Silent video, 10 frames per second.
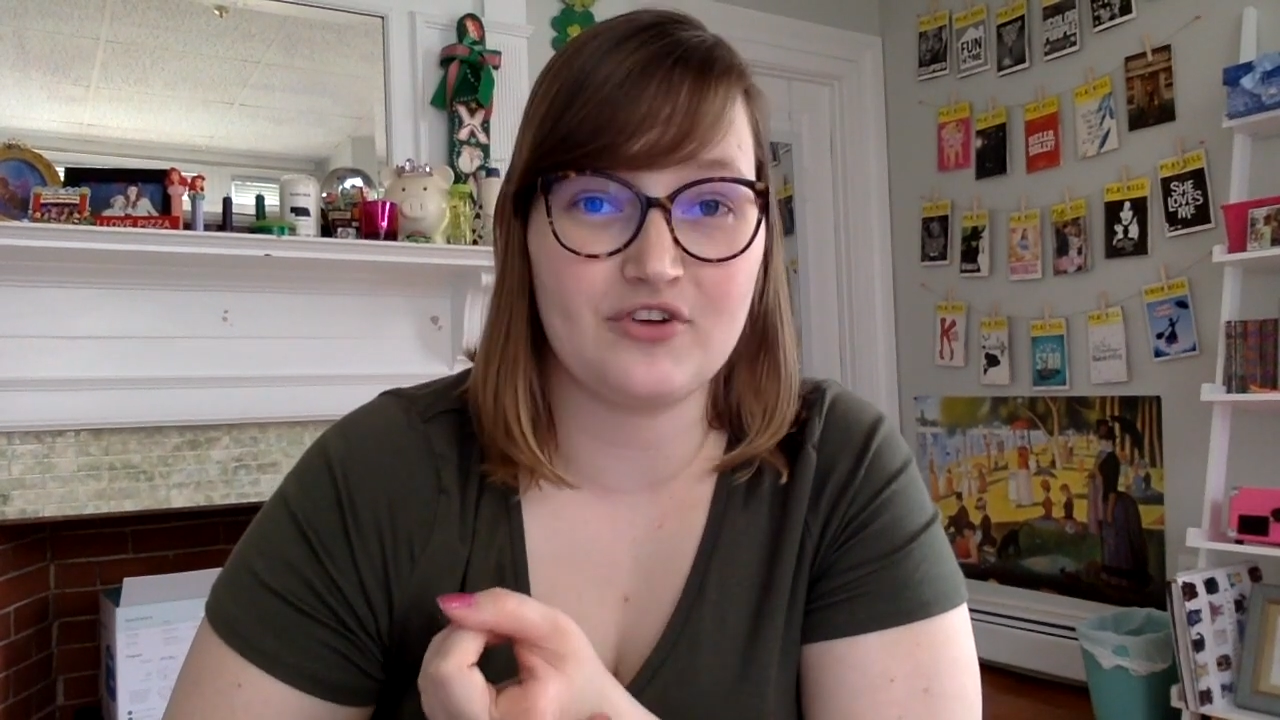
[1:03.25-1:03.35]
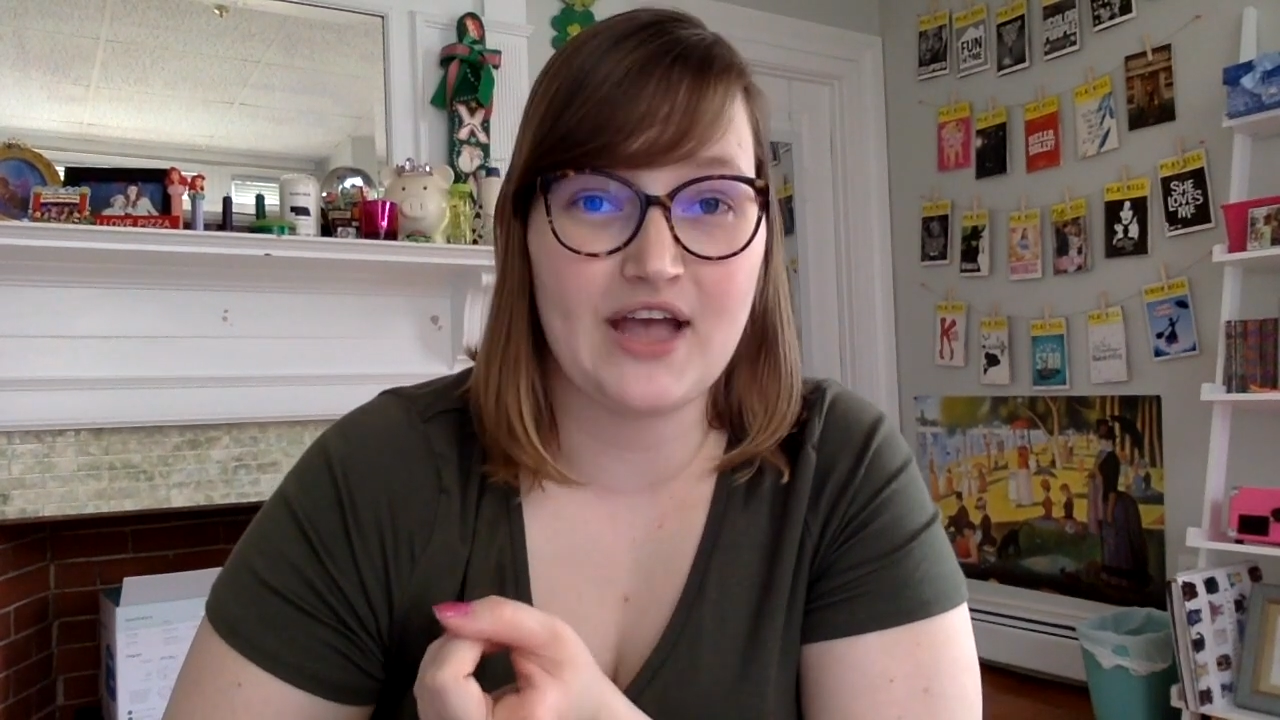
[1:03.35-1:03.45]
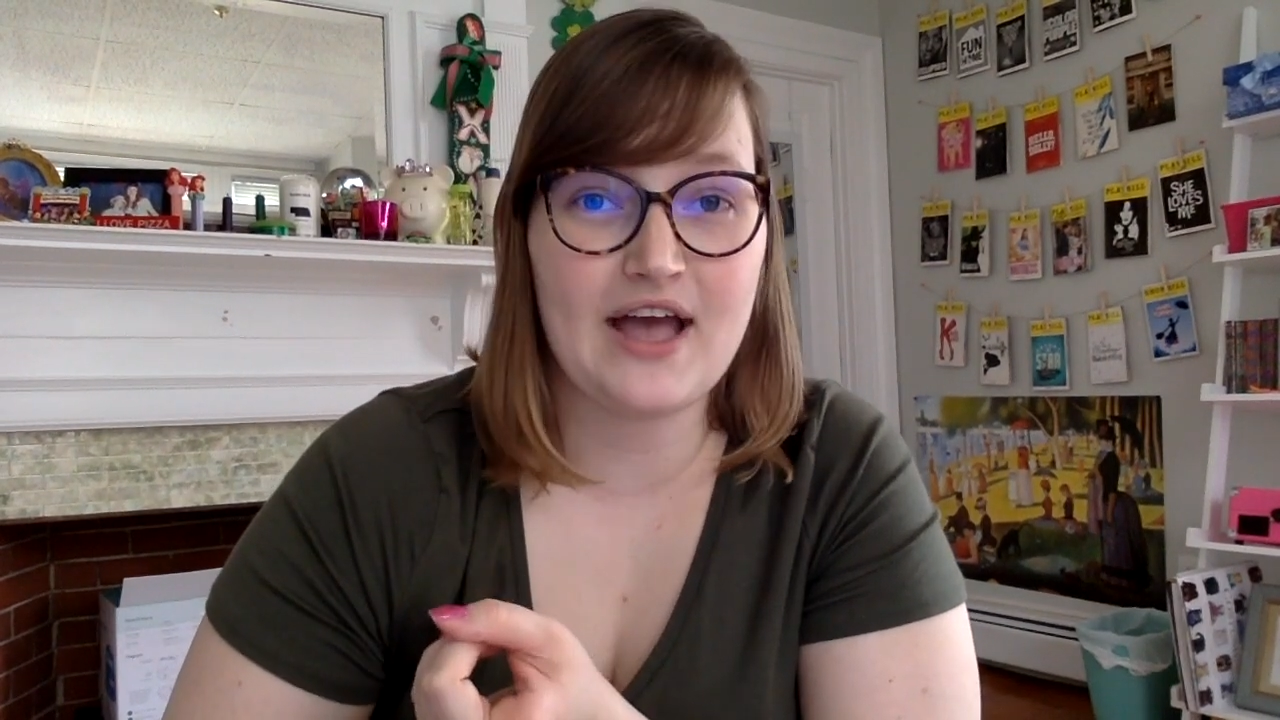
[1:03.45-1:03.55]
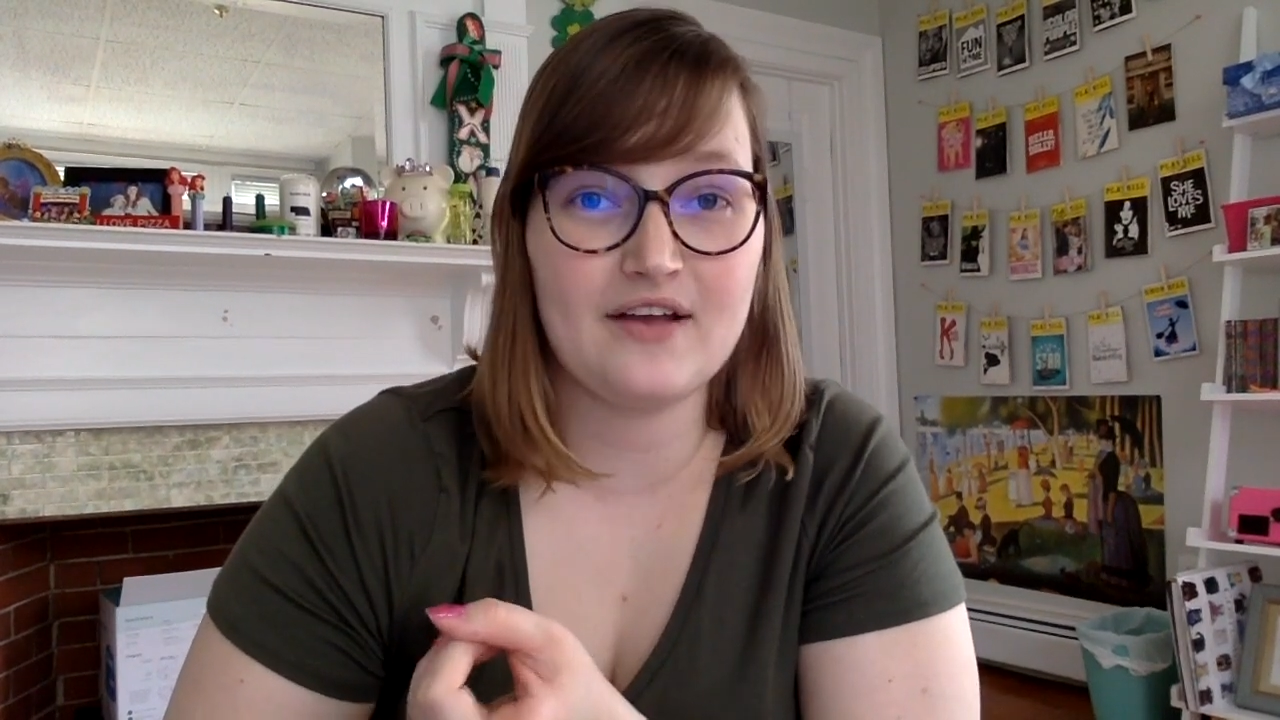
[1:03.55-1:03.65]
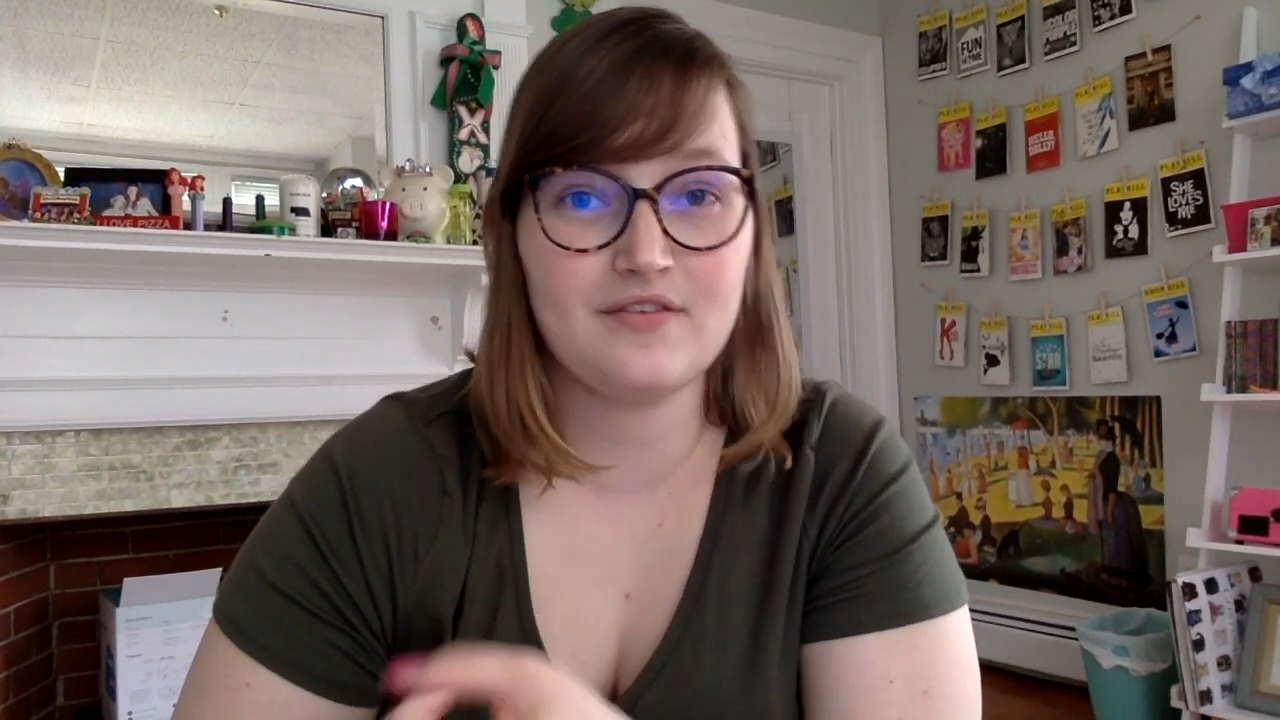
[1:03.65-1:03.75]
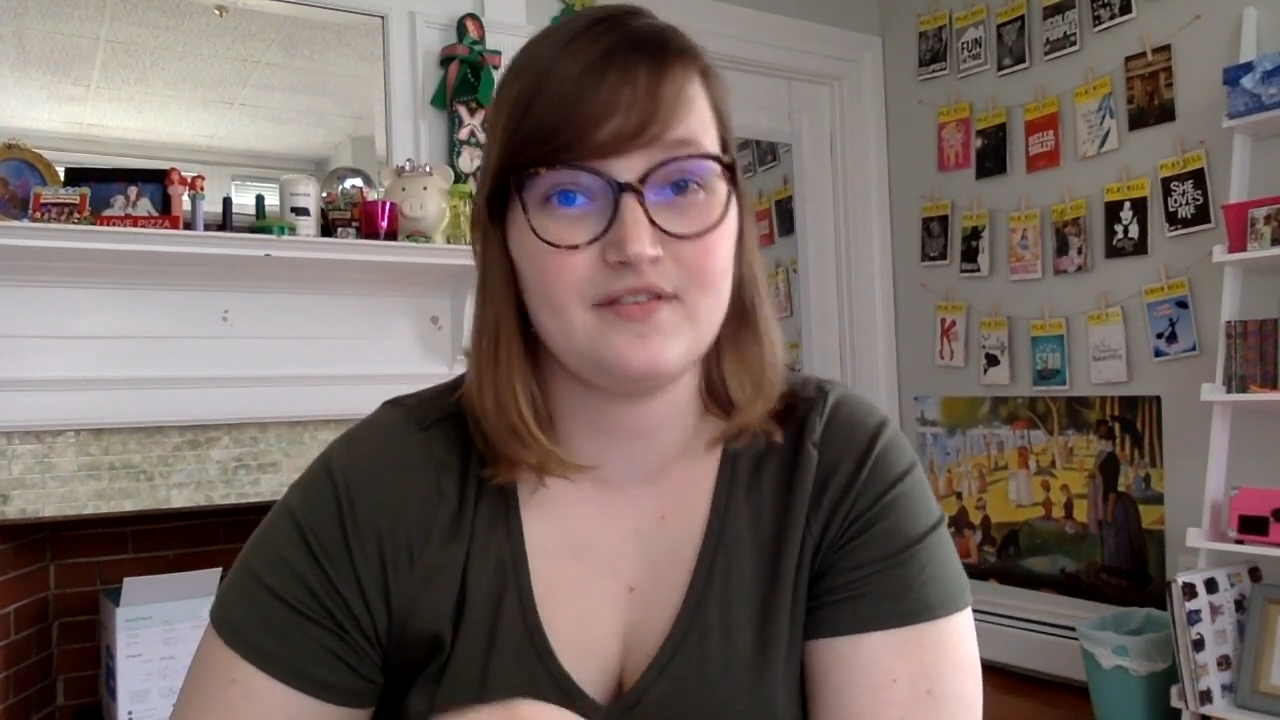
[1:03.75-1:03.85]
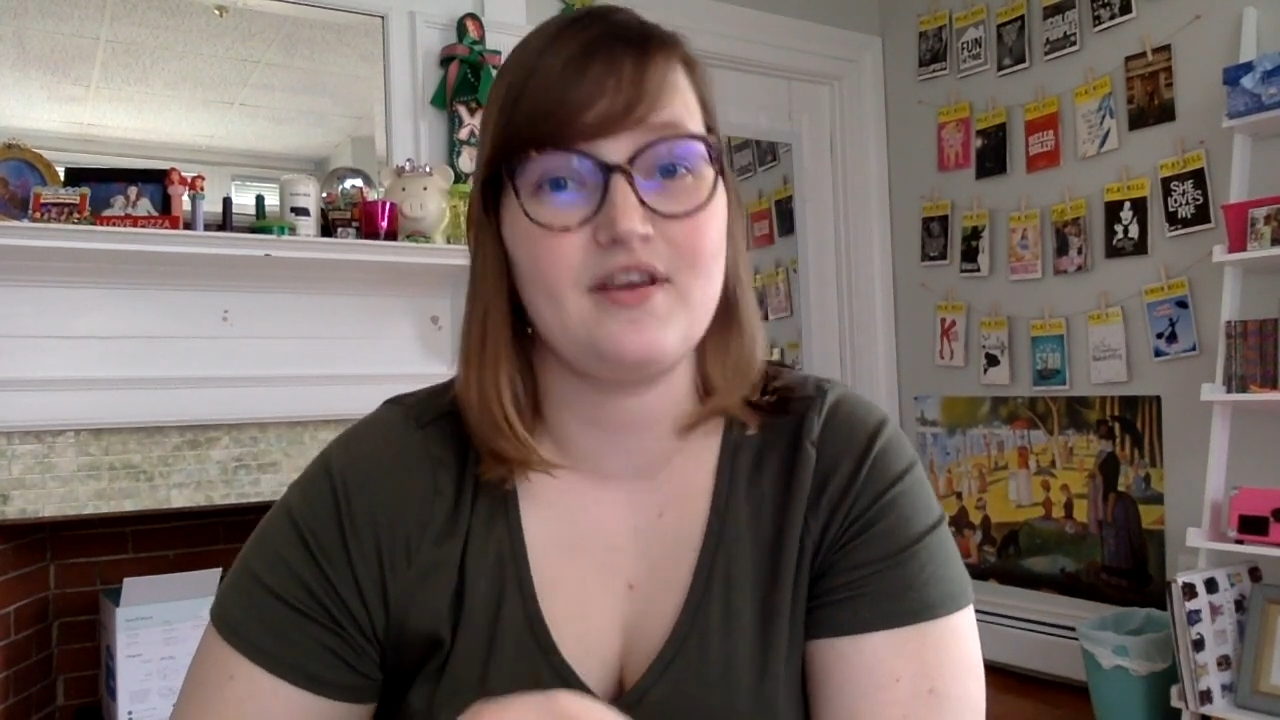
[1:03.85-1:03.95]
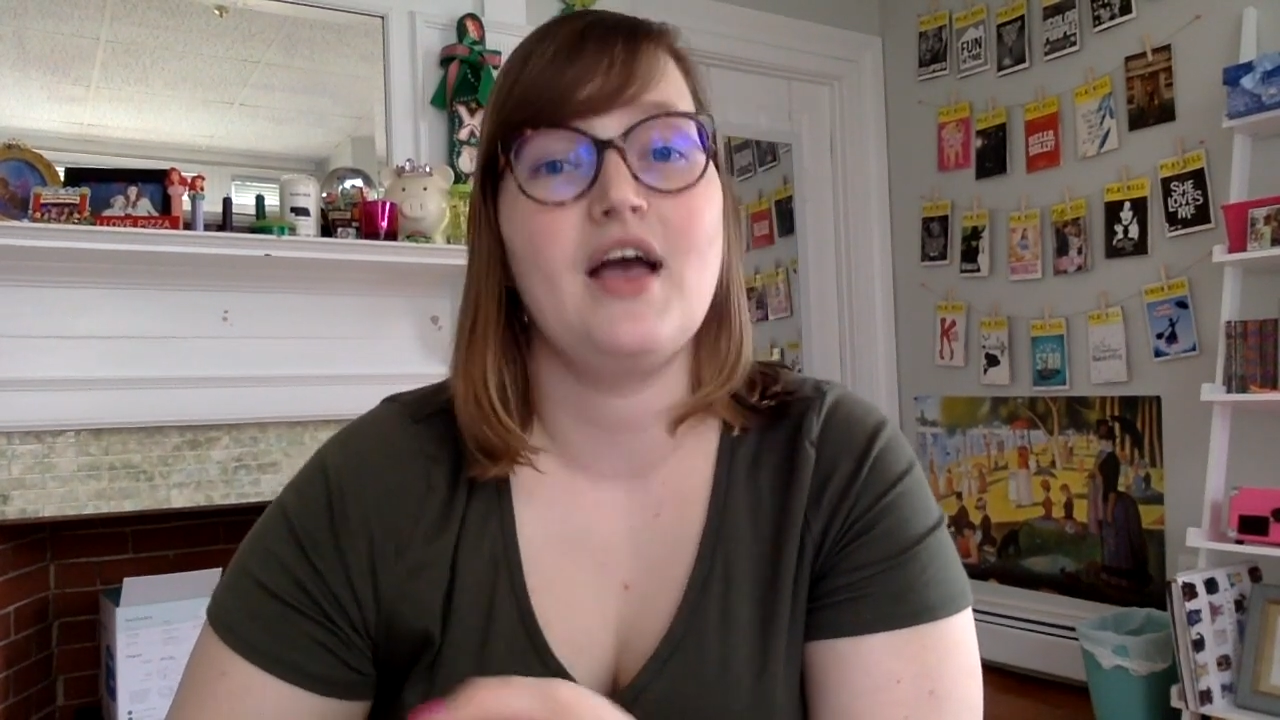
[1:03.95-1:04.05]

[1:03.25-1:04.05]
cast,